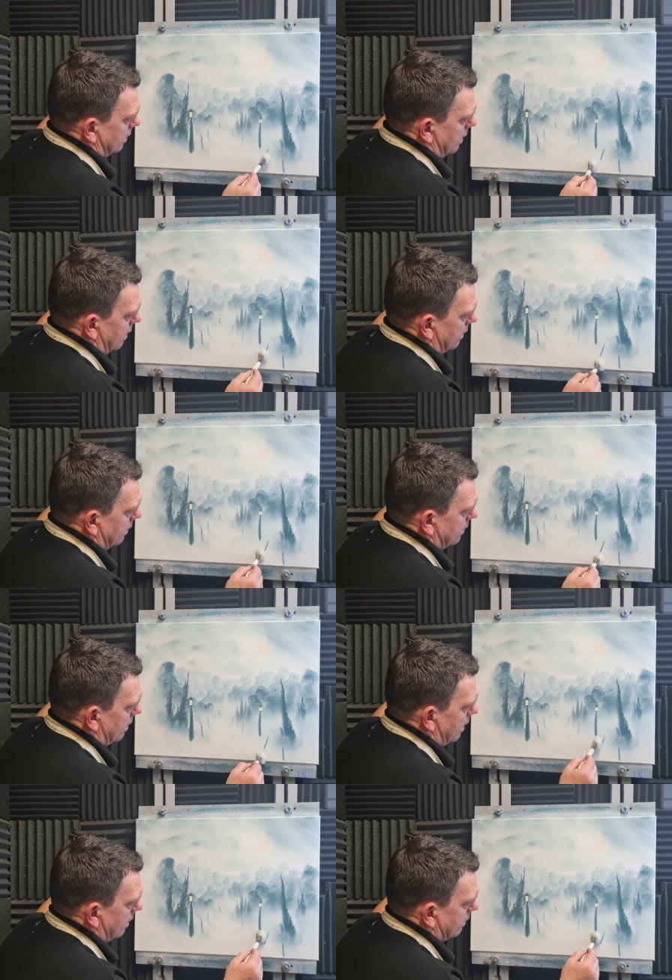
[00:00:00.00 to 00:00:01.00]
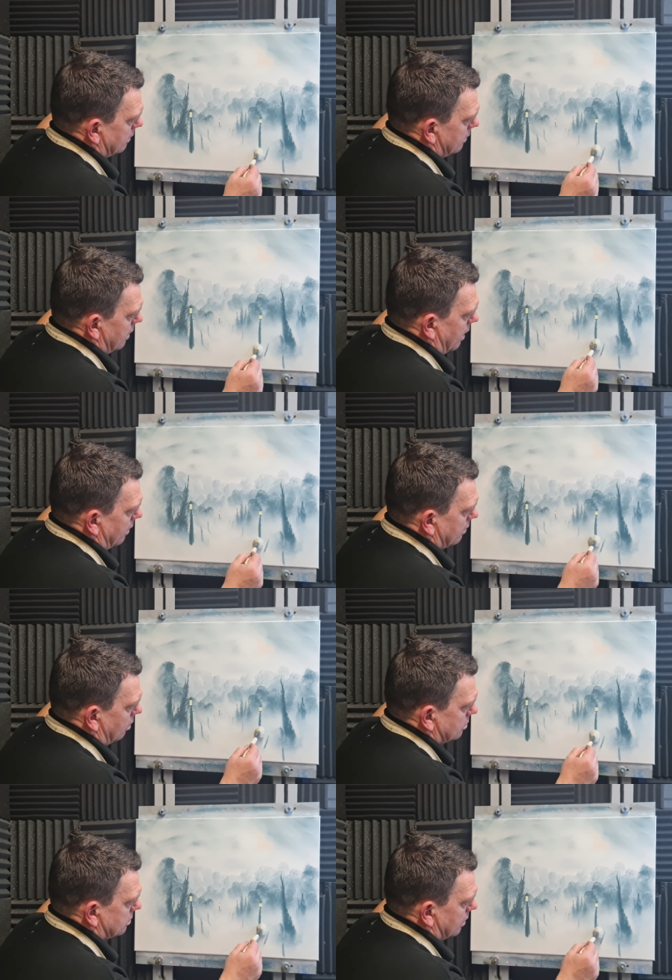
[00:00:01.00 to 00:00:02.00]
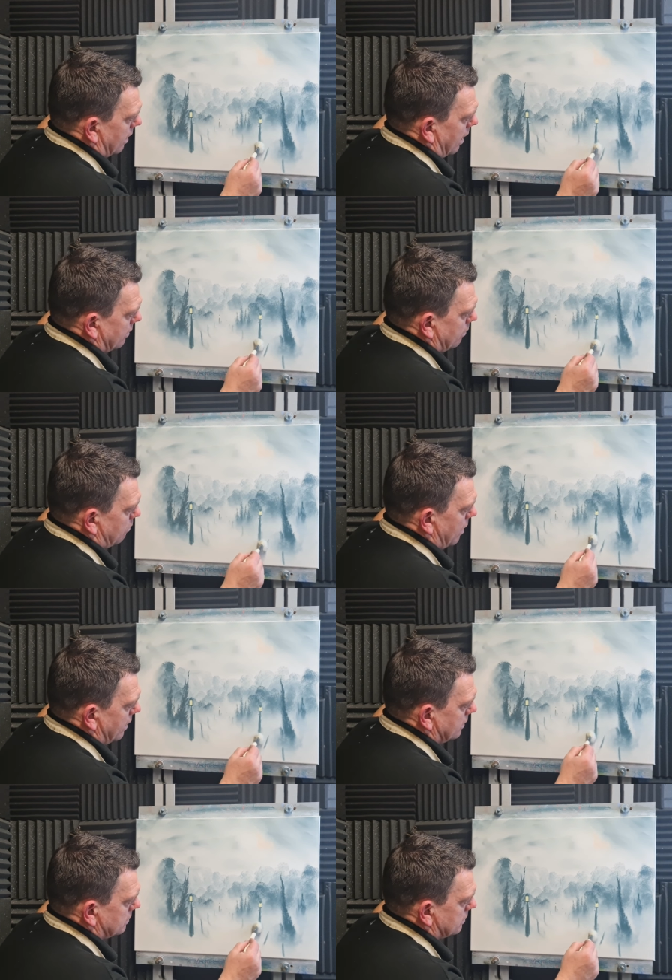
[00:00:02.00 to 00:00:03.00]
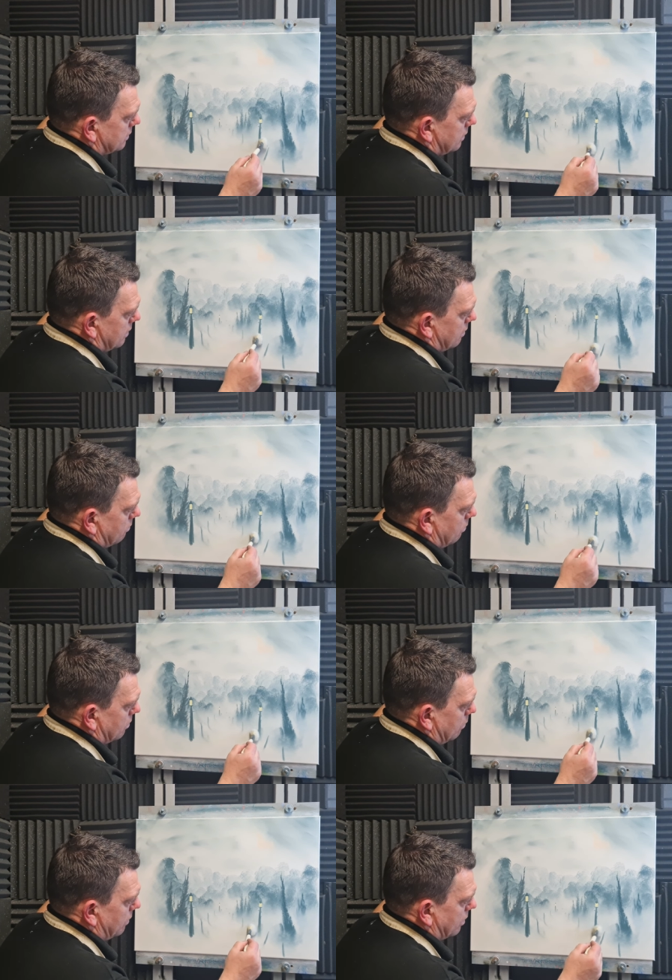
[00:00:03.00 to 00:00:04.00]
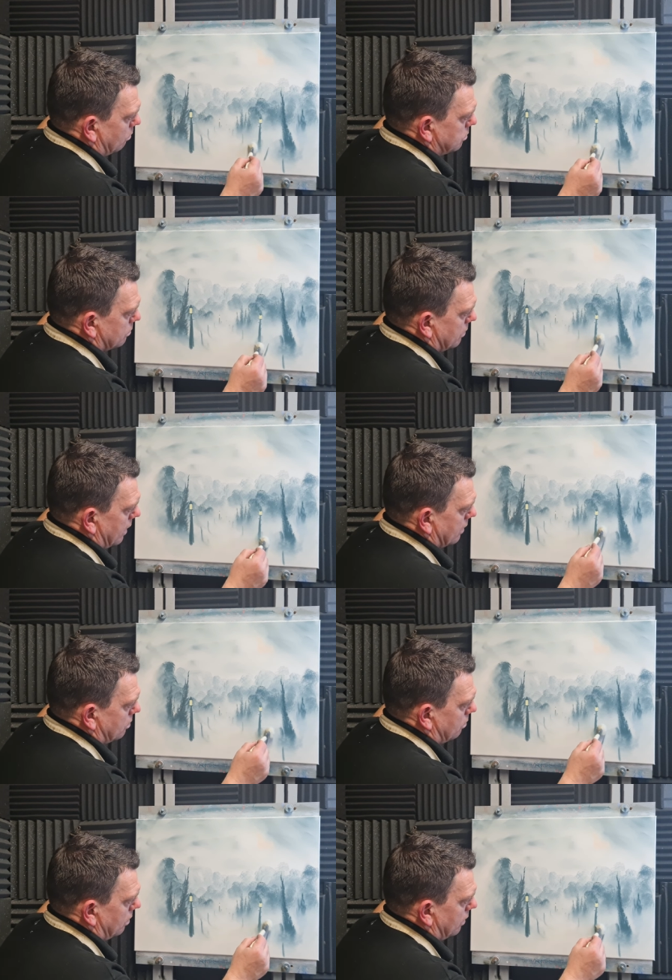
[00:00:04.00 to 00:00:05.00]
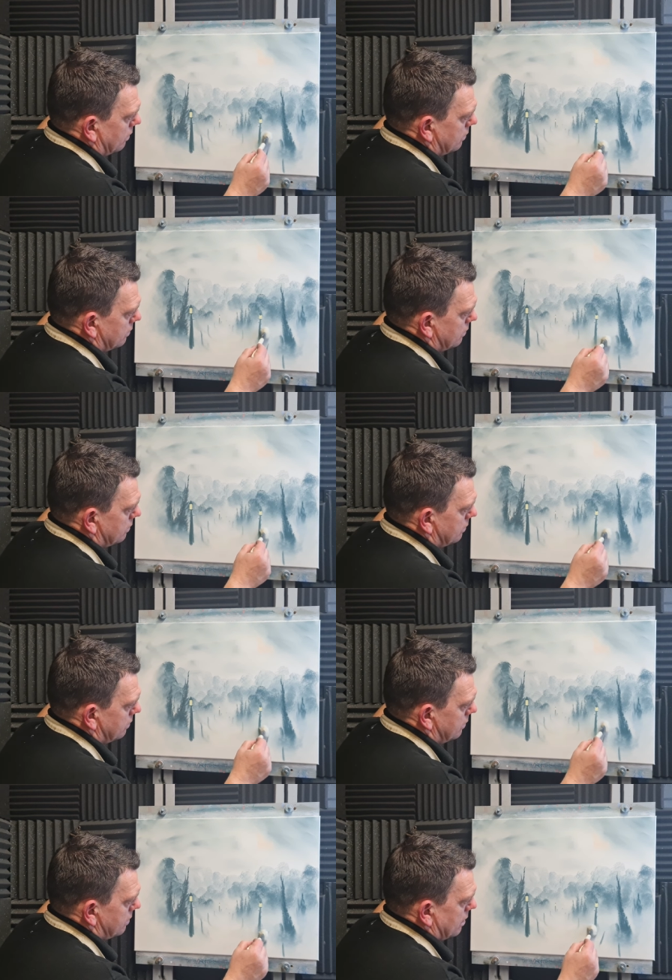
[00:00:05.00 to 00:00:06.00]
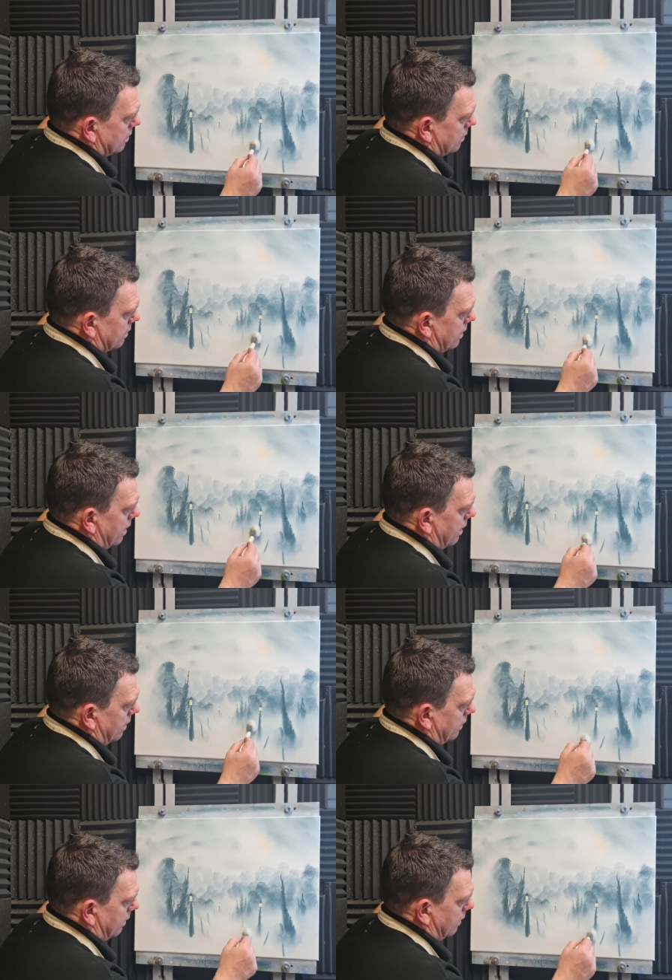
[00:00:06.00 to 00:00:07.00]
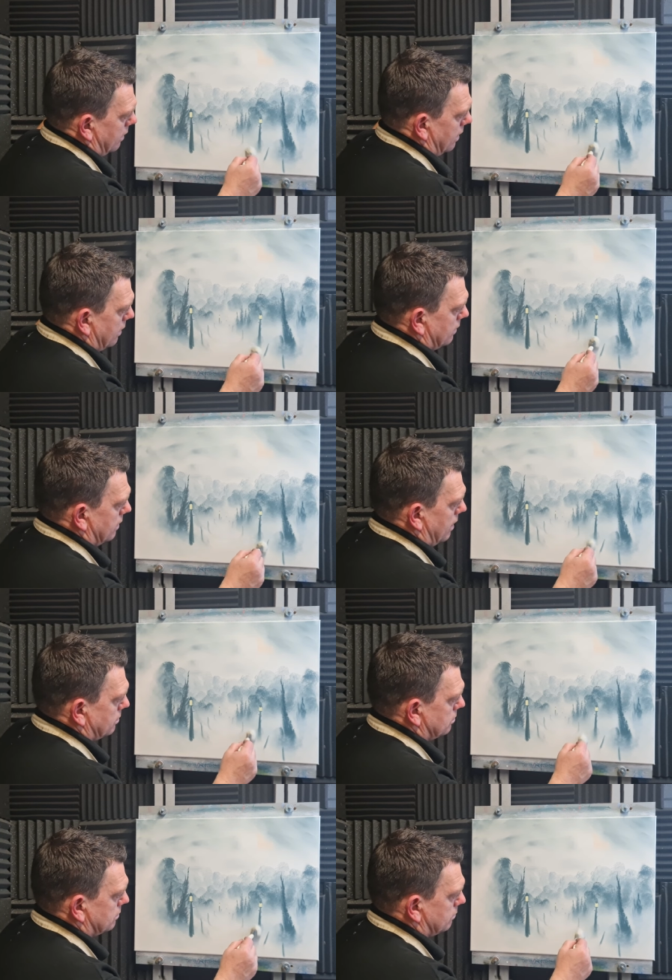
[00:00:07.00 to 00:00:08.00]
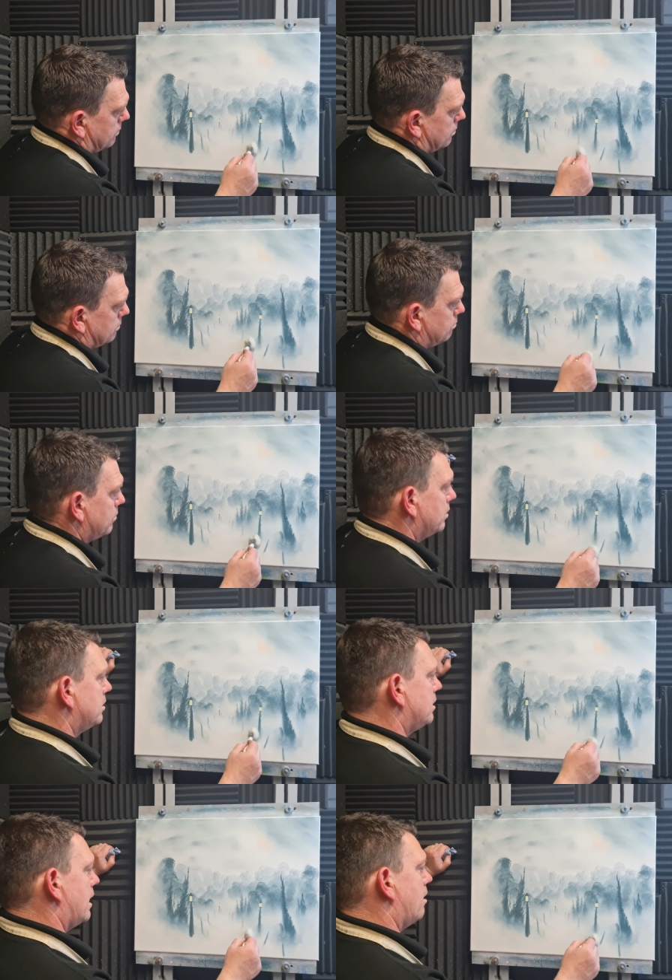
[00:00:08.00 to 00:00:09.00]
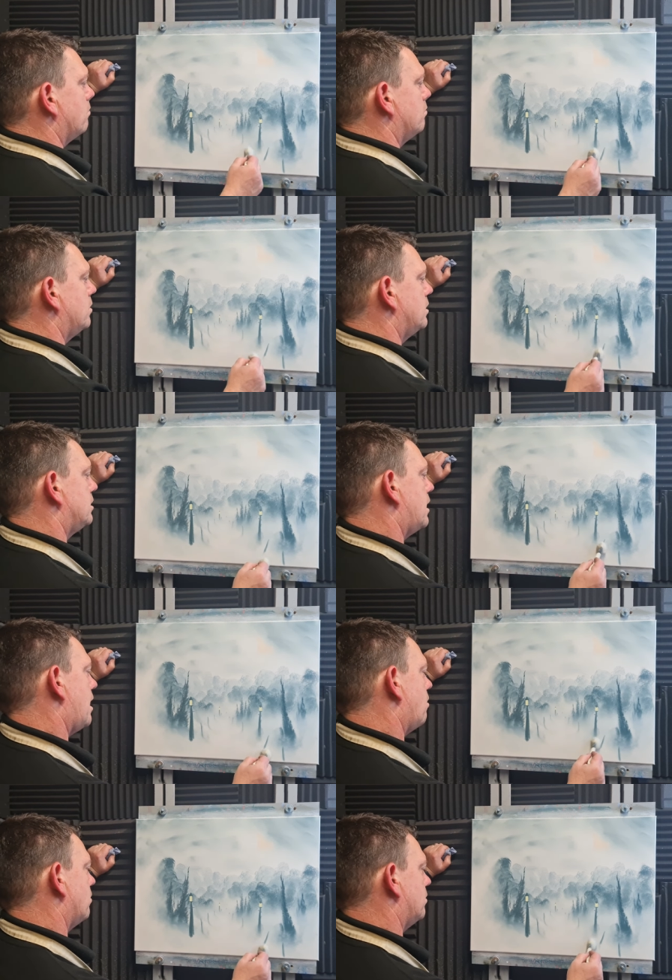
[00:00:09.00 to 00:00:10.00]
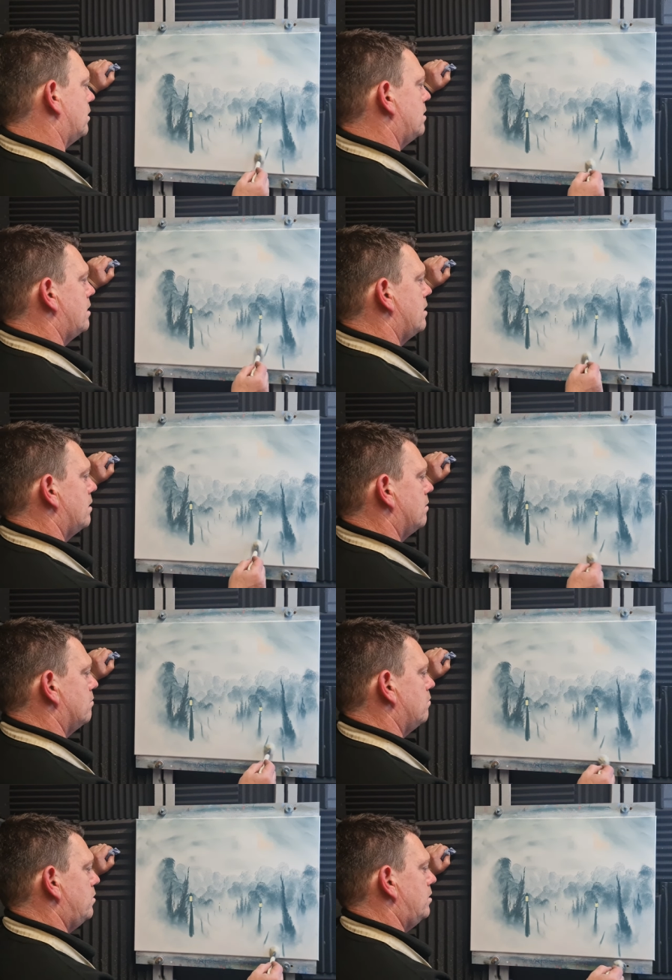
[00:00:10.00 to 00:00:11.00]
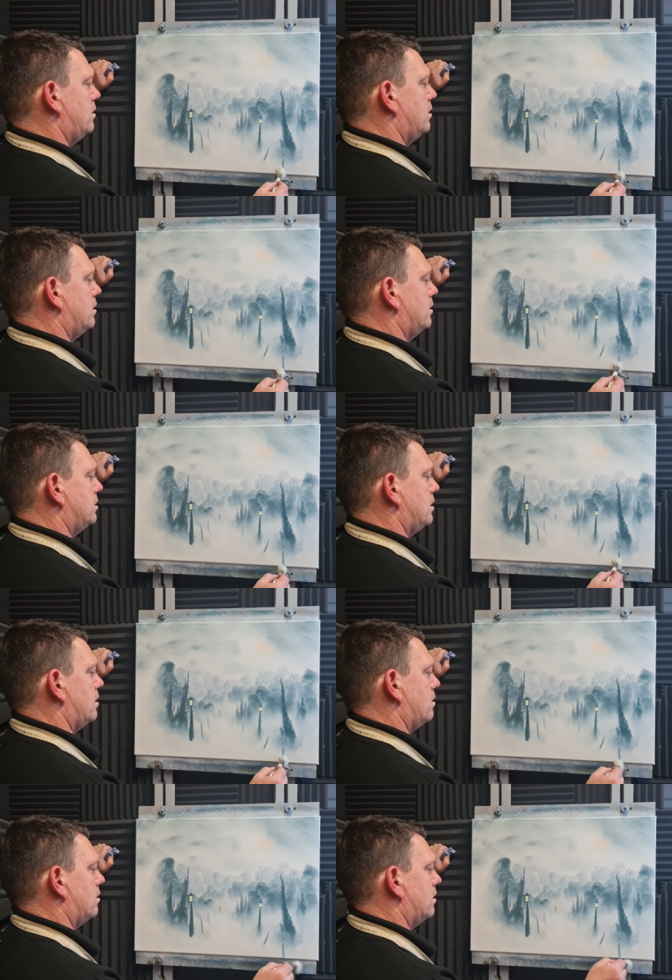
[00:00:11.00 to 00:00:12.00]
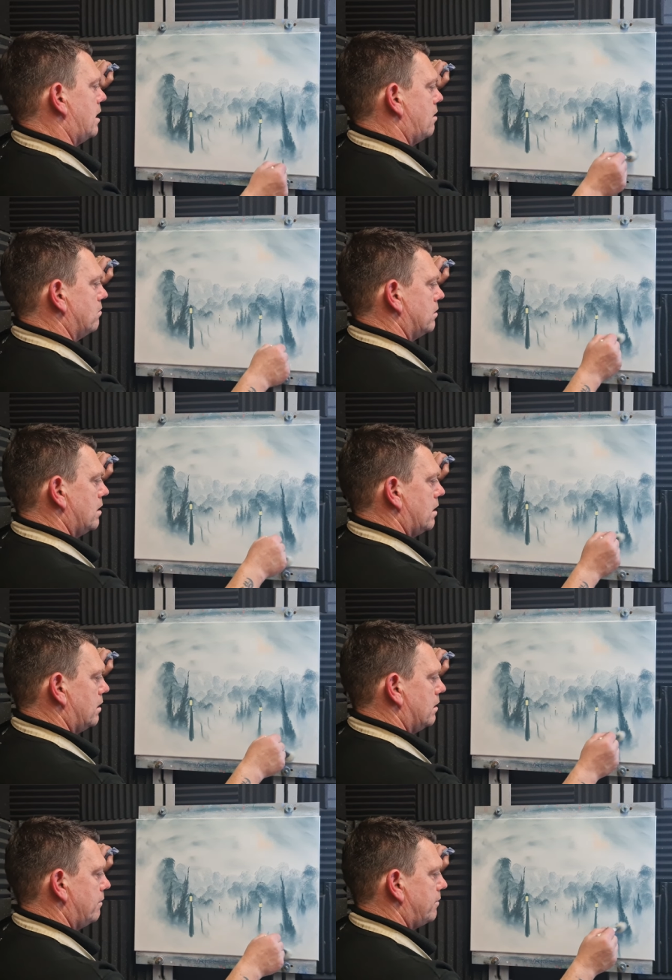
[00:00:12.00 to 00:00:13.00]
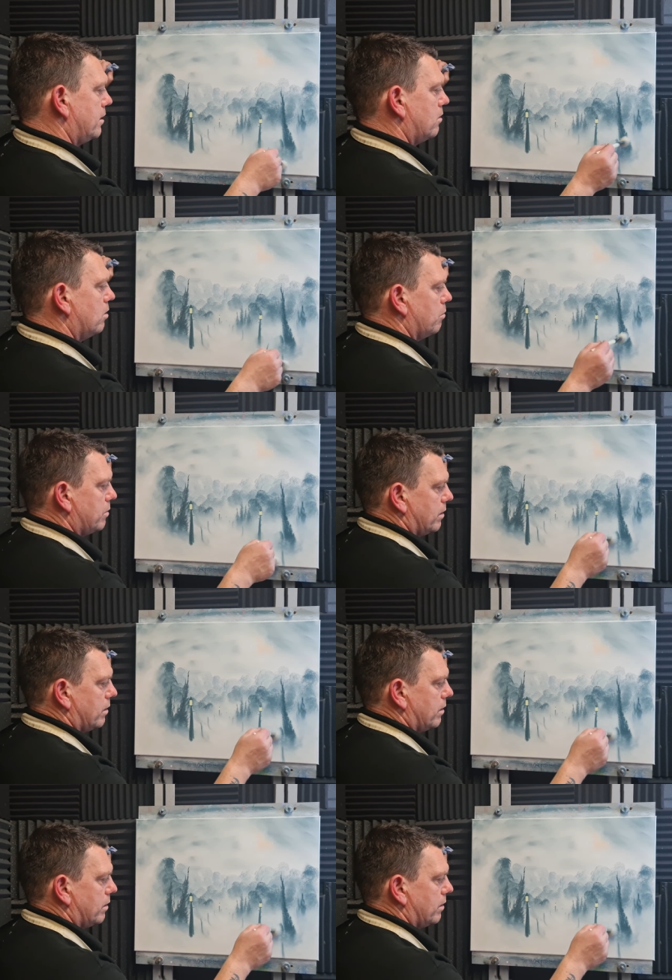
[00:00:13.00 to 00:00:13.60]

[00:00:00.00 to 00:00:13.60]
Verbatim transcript: there and there. And of course at the base we're going to pick up some of that colour there, like that. Just merge it out, merge it out, merge it all out, lift it up,